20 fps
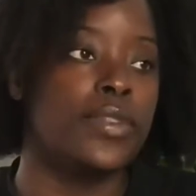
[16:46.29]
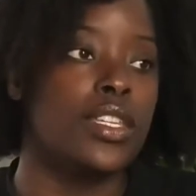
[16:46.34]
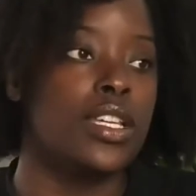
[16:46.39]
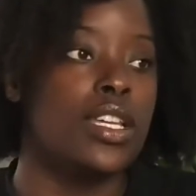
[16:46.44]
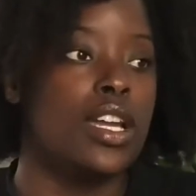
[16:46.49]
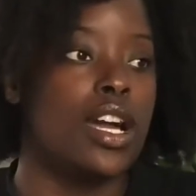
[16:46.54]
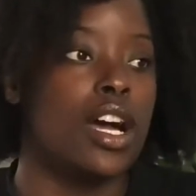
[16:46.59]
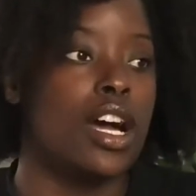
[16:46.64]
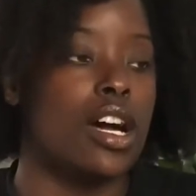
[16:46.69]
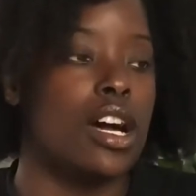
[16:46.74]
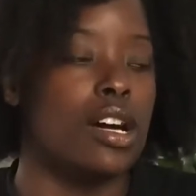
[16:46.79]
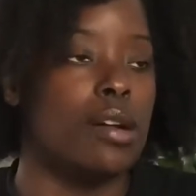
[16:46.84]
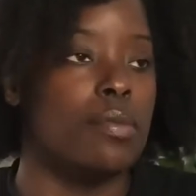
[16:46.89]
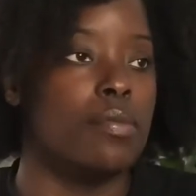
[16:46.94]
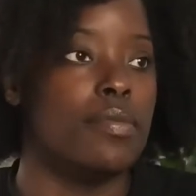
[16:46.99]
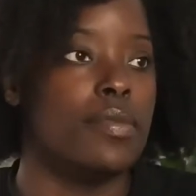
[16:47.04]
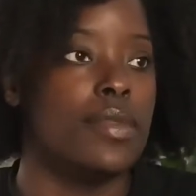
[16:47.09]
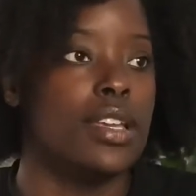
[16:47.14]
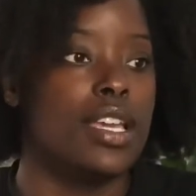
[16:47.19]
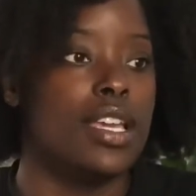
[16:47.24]

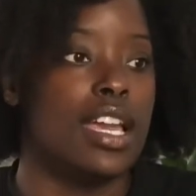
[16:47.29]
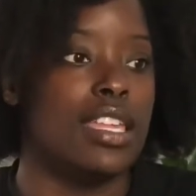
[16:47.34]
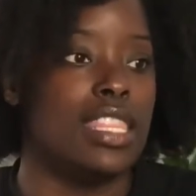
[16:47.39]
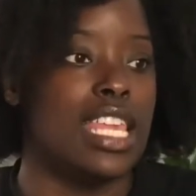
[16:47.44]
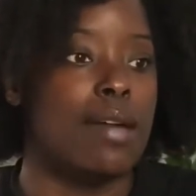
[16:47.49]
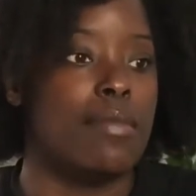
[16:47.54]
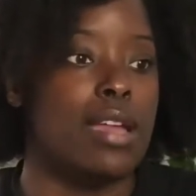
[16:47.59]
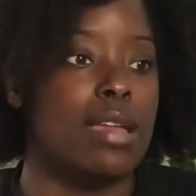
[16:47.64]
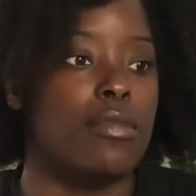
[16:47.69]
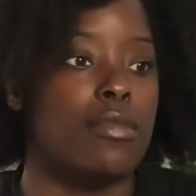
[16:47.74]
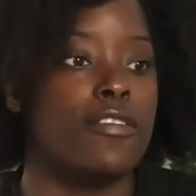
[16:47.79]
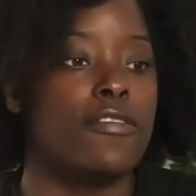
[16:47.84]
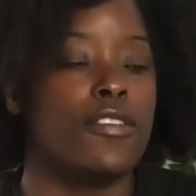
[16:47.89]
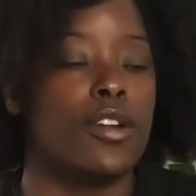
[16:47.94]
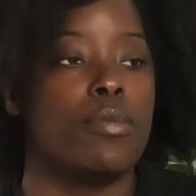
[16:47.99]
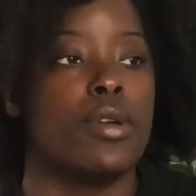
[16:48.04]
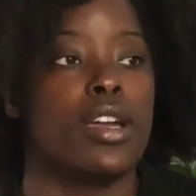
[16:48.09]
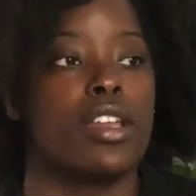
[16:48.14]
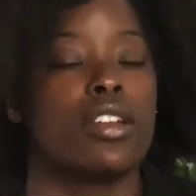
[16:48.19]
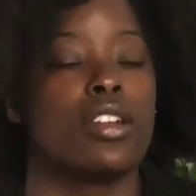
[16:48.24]
And that made me feel
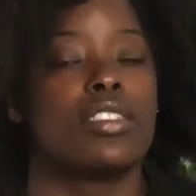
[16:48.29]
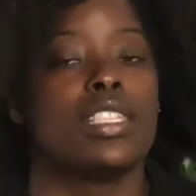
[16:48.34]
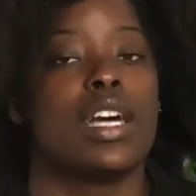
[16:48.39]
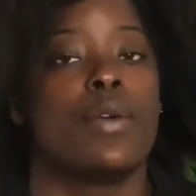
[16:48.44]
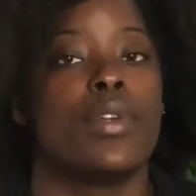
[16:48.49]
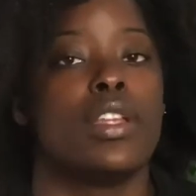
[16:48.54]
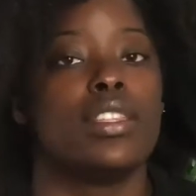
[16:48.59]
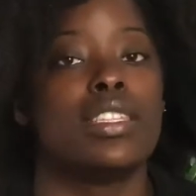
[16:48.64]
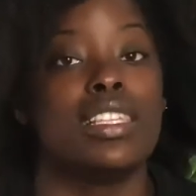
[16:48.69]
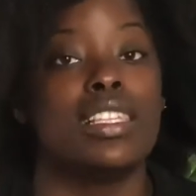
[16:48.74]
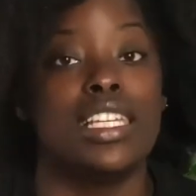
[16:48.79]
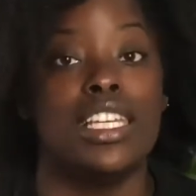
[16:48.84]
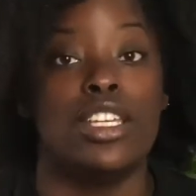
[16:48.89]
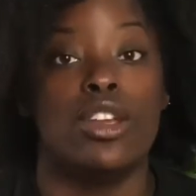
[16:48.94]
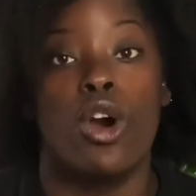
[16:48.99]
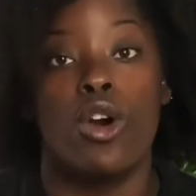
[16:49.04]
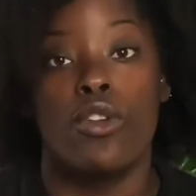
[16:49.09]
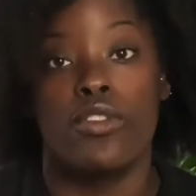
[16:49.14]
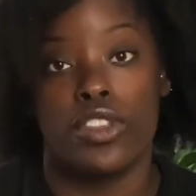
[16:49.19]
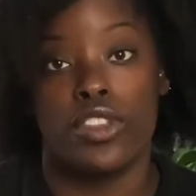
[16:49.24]
better, because I wanted to lean
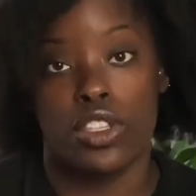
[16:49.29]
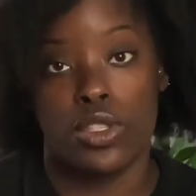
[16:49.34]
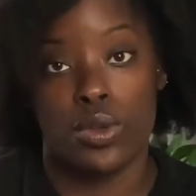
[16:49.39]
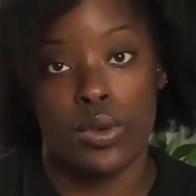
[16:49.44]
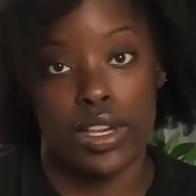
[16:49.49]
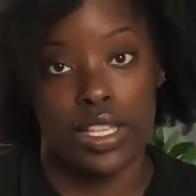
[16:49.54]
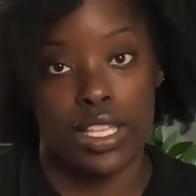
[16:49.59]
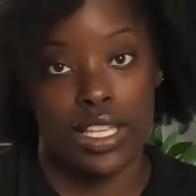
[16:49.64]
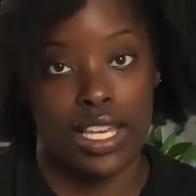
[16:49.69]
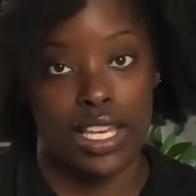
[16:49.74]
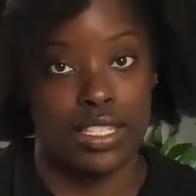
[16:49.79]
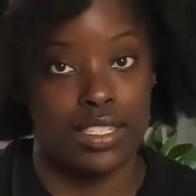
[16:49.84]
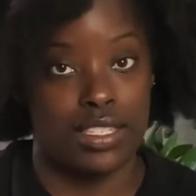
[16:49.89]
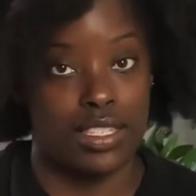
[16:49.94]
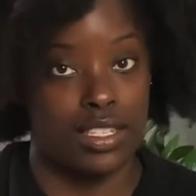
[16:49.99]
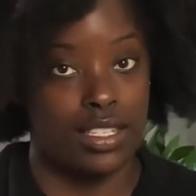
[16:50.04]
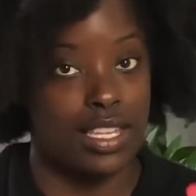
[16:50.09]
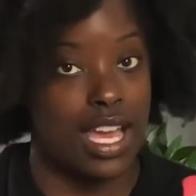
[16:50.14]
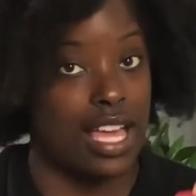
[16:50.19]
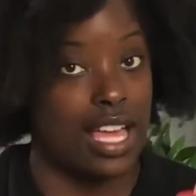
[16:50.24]
over the toilet as to
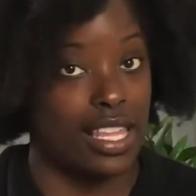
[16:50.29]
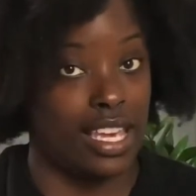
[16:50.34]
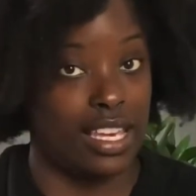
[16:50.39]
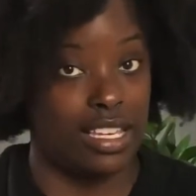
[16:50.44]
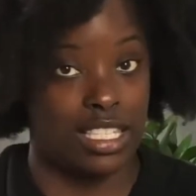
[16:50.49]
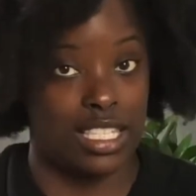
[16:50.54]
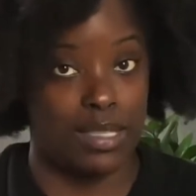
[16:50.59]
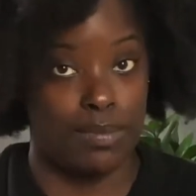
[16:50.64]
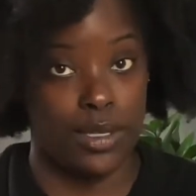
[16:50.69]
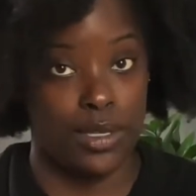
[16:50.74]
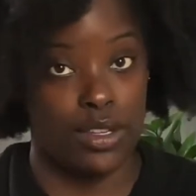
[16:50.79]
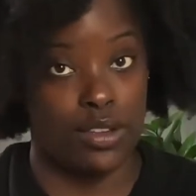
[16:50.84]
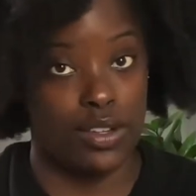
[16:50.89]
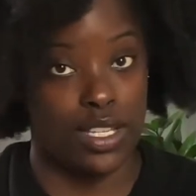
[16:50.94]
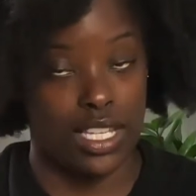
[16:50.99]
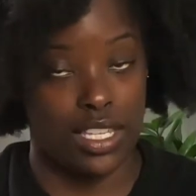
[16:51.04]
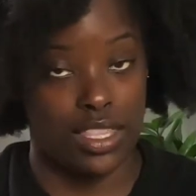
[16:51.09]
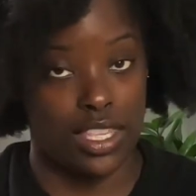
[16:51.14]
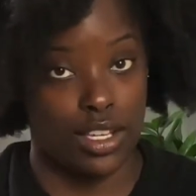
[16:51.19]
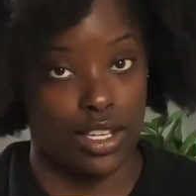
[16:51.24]
not spill
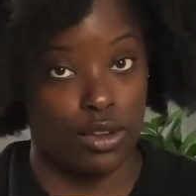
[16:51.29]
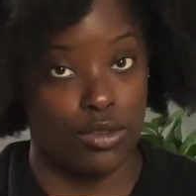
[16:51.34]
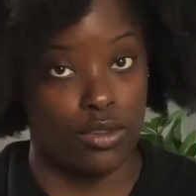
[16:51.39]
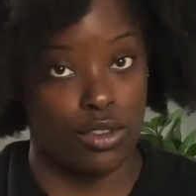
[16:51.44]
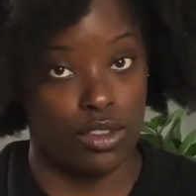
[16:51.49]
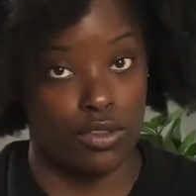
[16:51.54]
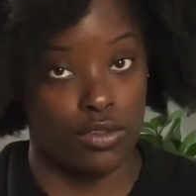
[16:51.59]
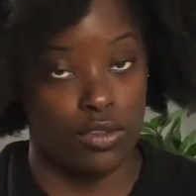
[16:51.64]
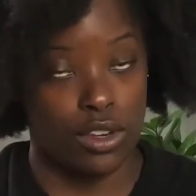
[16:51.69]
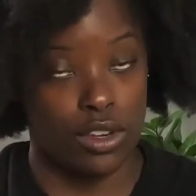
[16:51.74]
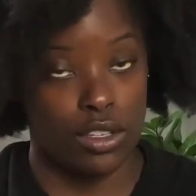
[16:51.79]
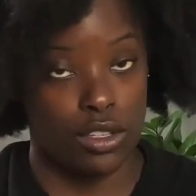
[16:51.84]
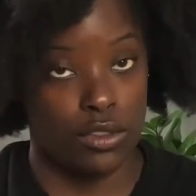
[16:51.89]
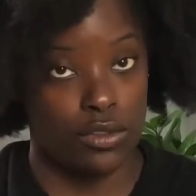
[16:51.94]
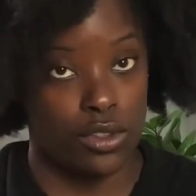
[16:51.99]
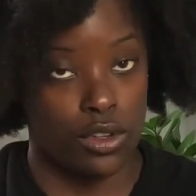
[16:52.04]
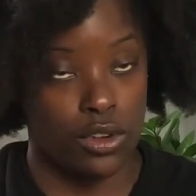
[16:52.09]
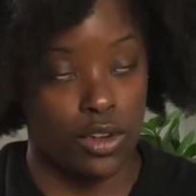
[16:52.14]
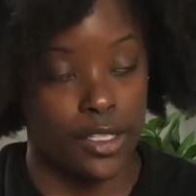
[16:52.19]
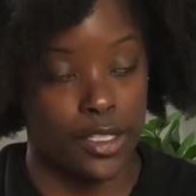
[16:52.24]
anything on the
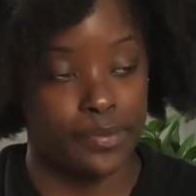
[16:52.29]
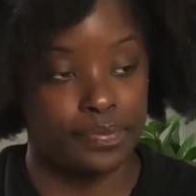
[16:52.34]
floor.